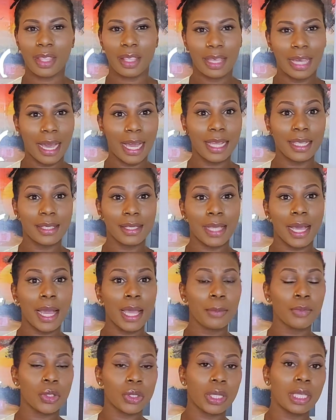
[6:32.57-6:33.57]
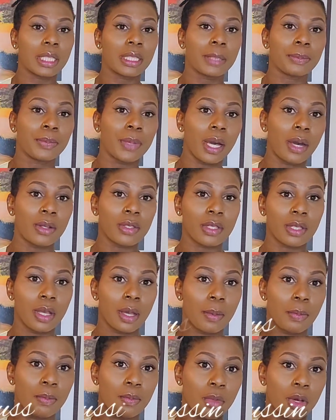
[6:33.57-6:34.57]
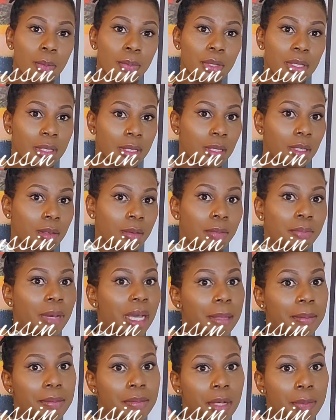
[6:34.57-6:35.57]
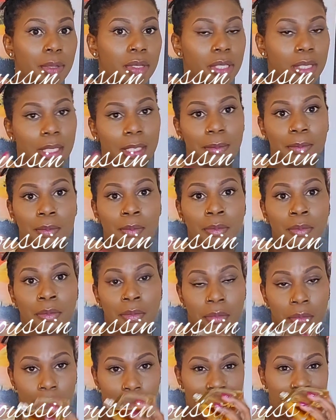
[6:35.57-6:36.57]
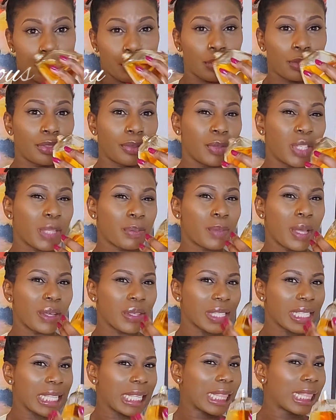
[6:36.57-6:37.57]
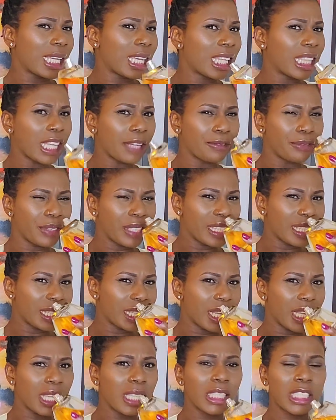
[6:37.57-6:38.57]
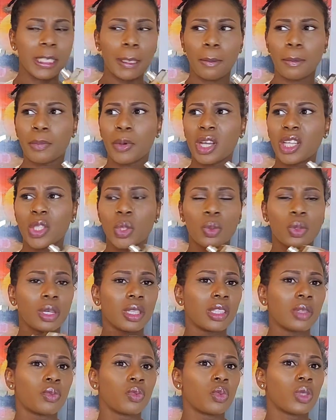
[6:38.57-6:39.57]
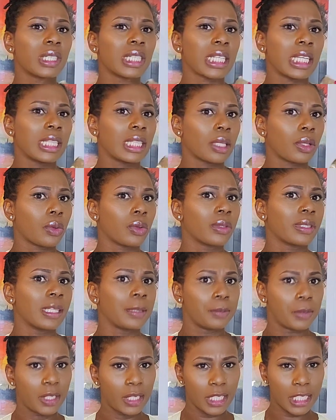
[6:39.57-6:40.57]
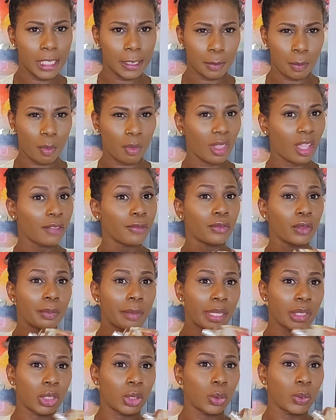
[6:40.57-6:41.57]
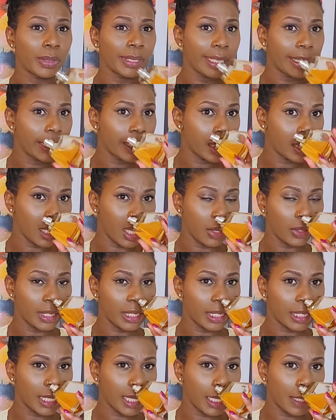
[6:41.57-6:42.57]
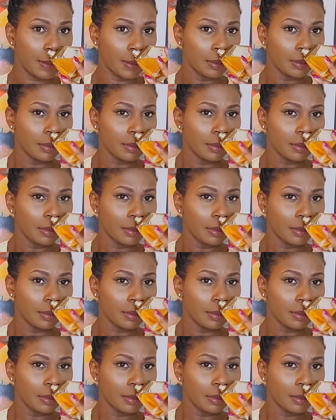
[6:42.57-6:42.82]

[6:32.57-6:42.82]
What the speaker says: Guys, I am talking about Mauboson by Mauboson. This perfume smells clean and vintage, but it will only work in the colder months and for mature ladies, I would say.